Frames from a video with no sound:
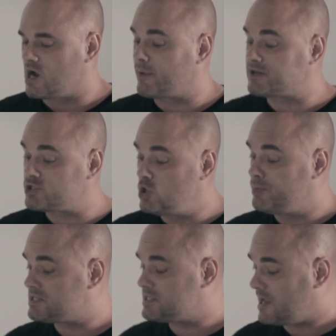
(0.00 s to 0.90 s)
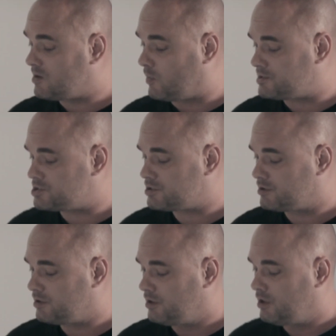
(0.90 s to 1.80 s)
about Soup and Sandwich,
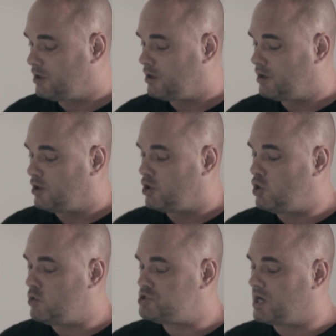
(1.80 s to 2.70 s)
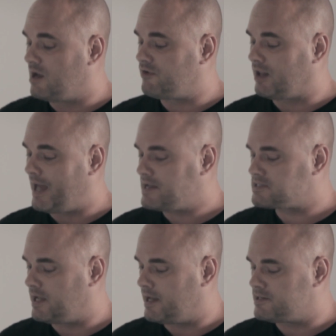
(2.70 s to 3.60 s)
who John
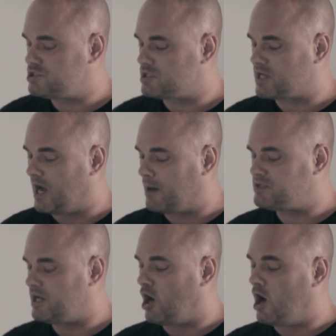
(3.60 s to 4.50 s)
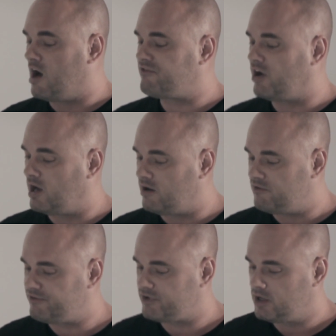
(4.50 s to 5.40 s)
Velasquez just opted off
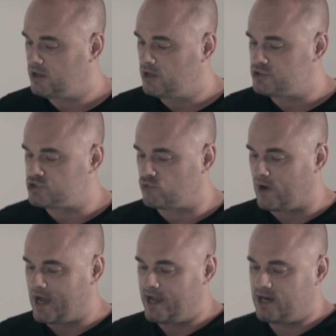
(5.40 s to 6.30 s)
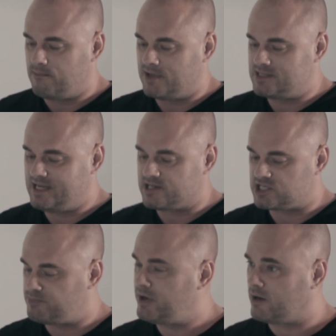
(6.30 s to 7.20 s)
of to ride Medina
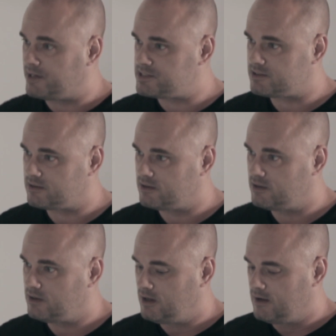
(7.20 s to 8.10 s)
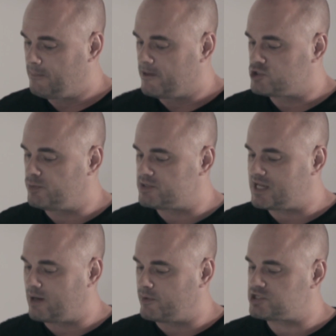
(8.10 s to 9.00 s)
Spirit. Soup and
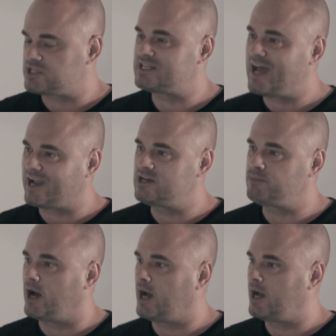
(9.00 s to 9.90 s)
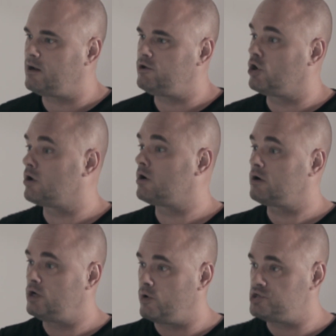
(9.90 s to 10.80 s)
Sandwich second behind your
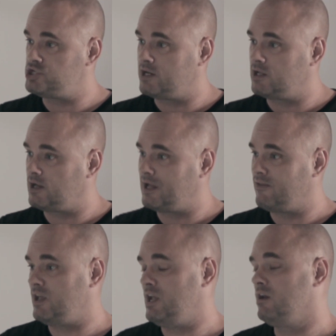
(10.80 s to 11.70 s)
known agenda in the